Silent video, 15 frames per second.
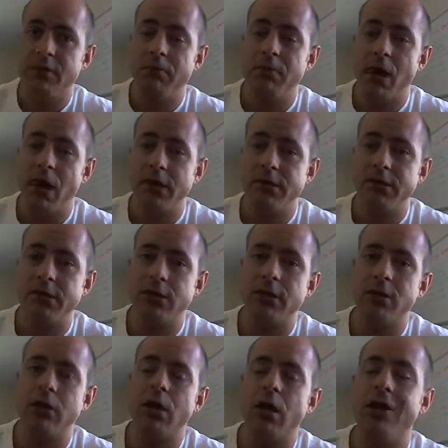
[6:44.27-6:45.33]
but
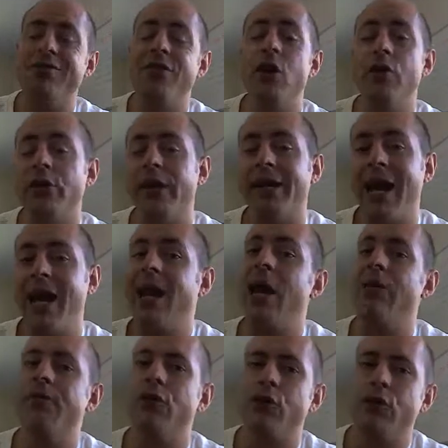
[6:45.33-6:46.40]
I know that I can't
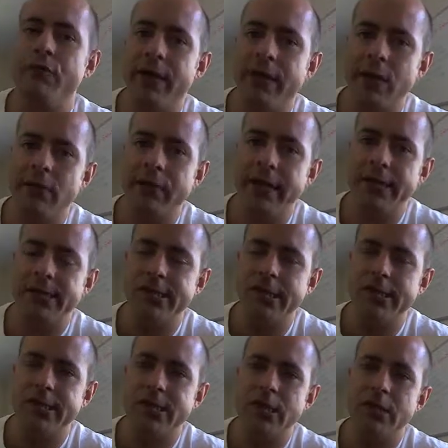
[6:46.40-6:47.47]
have it on a regular
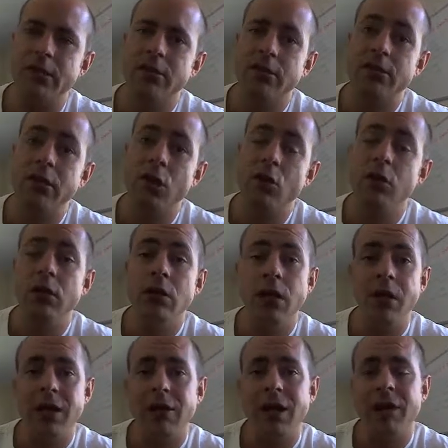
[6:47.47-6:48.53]
basis. So
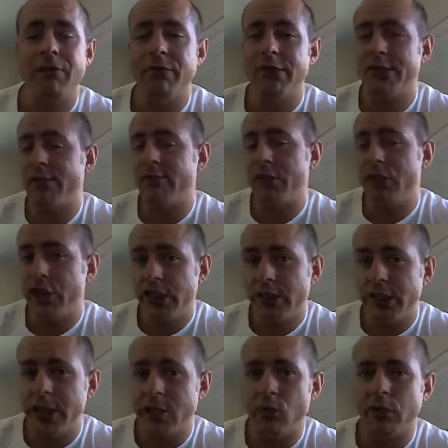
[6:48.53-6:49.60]
have yourself a cheat
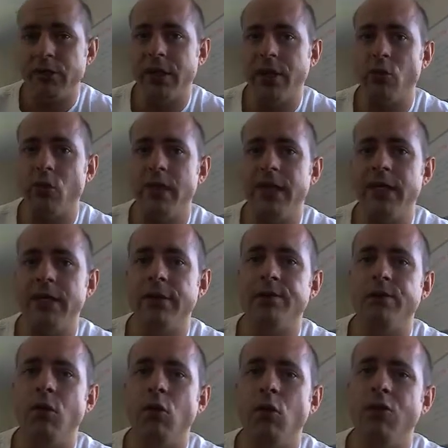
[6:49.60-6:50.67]
day, 1 day a week,
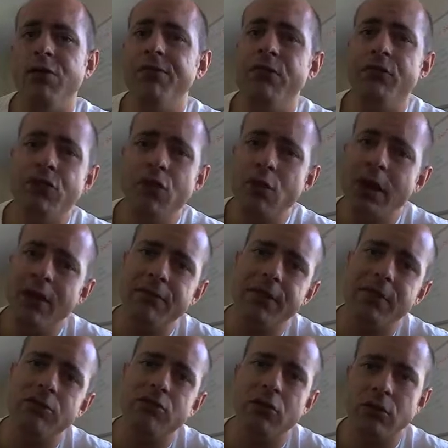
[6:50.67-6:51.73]
or if you do have
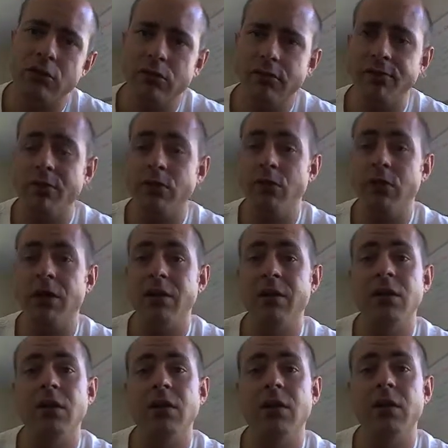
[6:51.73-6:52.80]
it, try not to feel
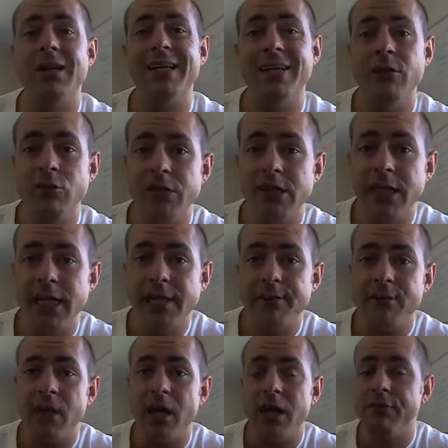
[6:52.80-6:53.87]
guilty.
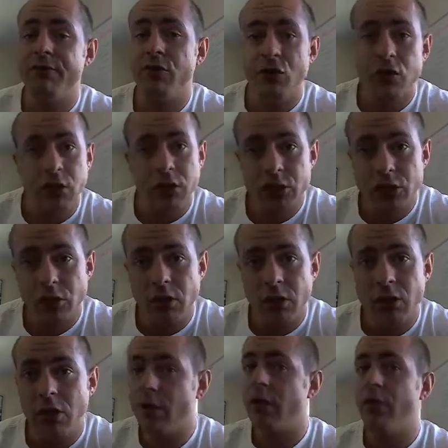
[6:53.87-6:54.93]
And if you do like
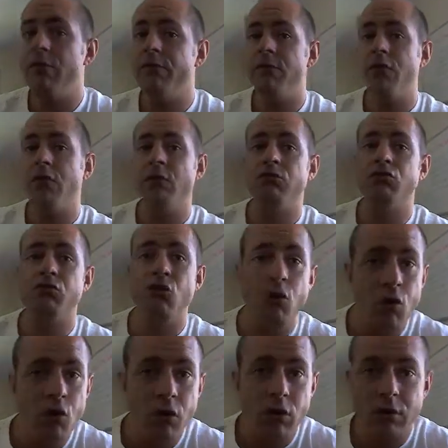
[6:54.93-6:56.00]
chocolate, go for
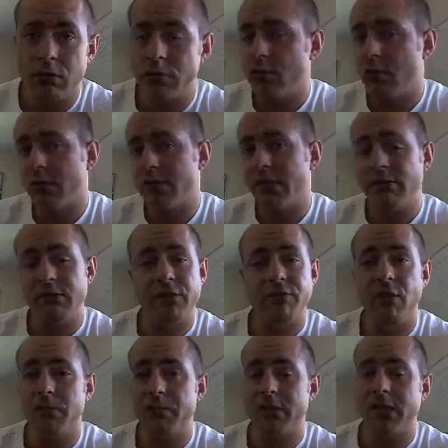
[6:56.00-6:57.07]
raw
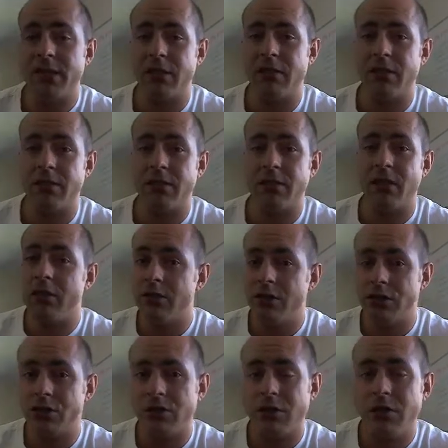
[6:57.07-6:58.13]
75% cocoa
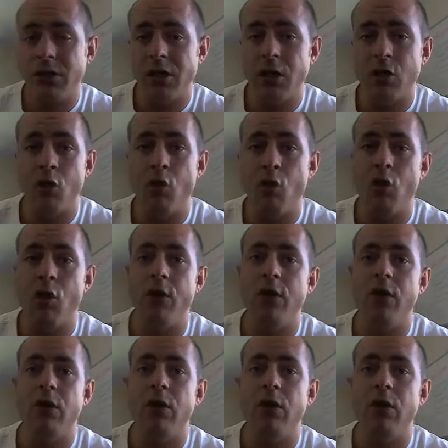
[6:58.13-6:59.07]
chocolate, or